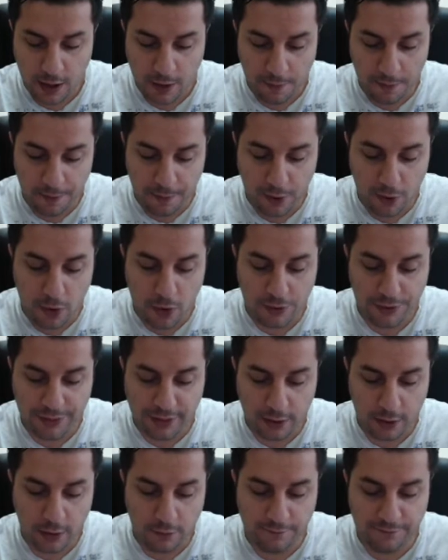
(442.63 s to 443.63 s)

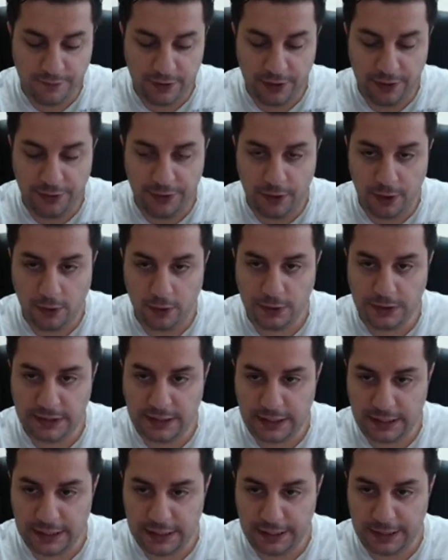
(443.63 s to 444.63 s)
Both of those
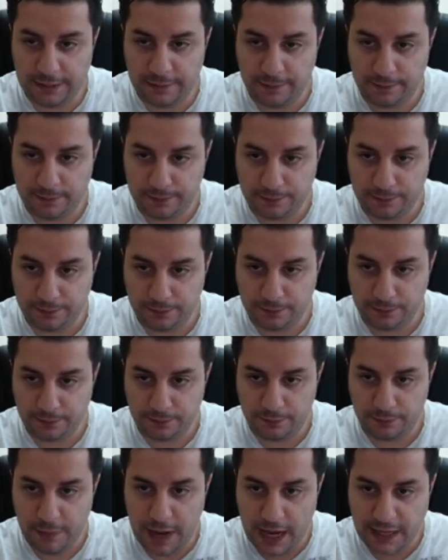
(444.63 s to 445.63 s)

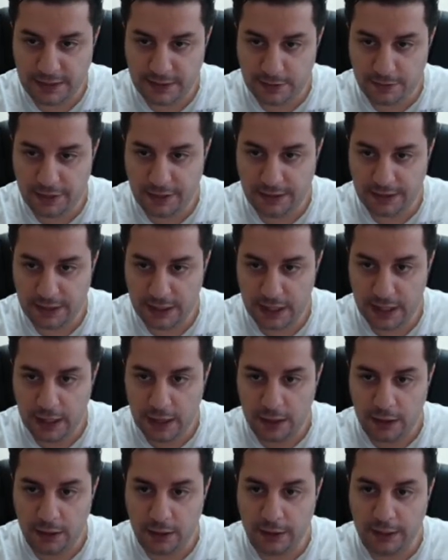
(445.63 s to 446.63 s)
masteries
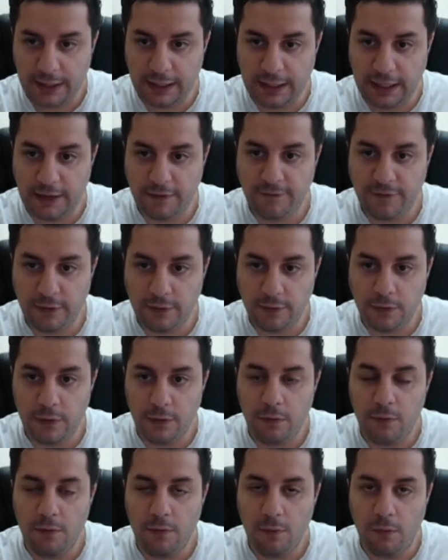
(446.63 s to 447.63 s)
gonna give you
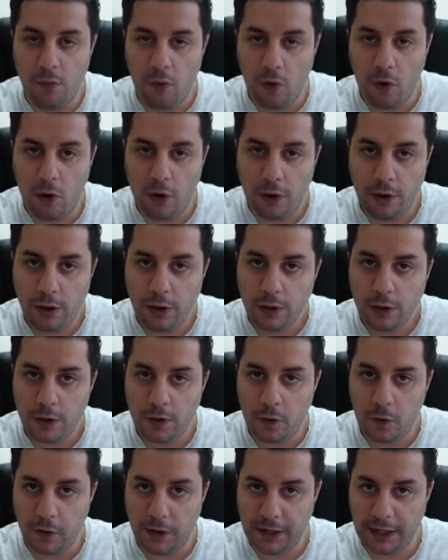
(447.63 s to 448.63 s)
more
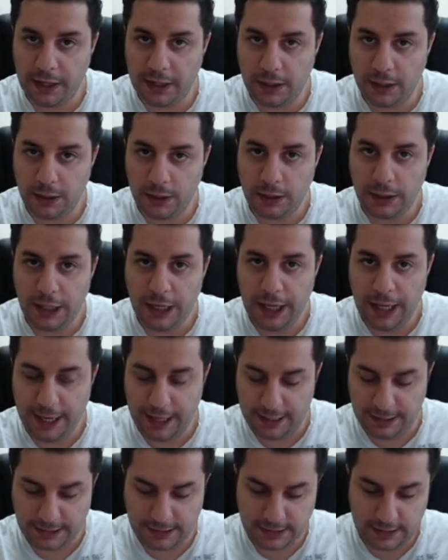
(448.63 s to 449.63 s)
critical
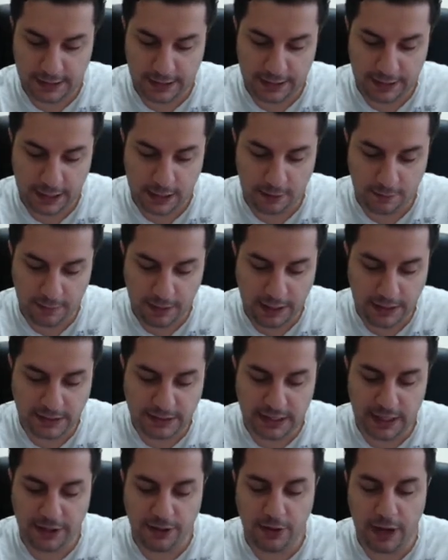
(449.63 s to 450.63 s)
hits. That means
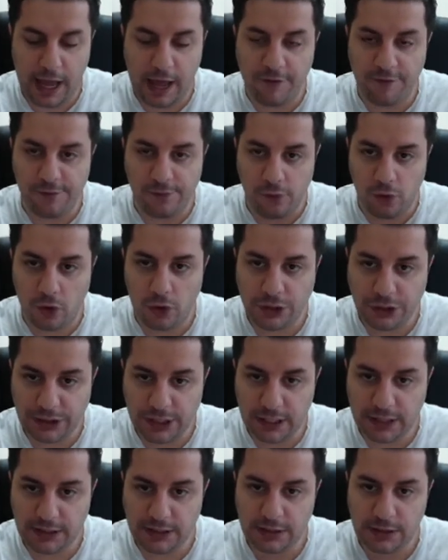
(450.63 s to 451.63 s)
that you have more
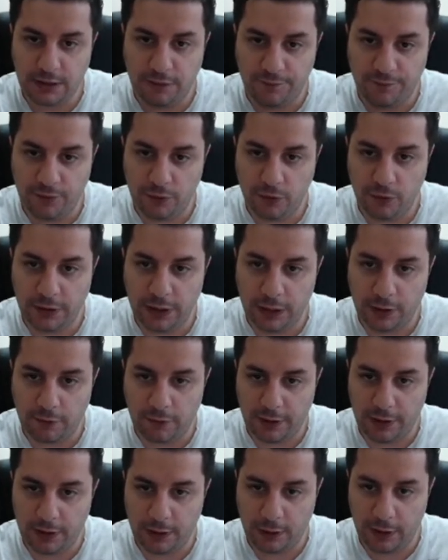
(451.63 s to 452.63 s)
chances of doing a
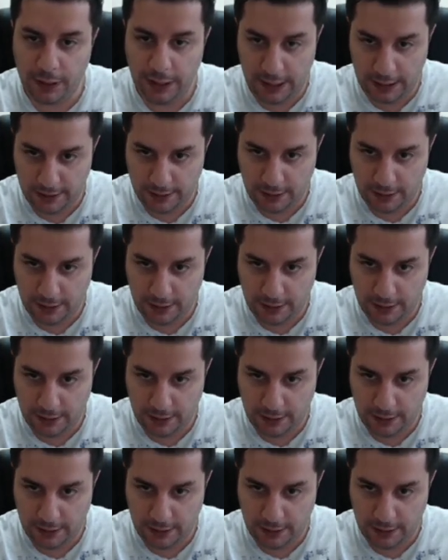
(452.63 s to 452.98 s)
critical hit.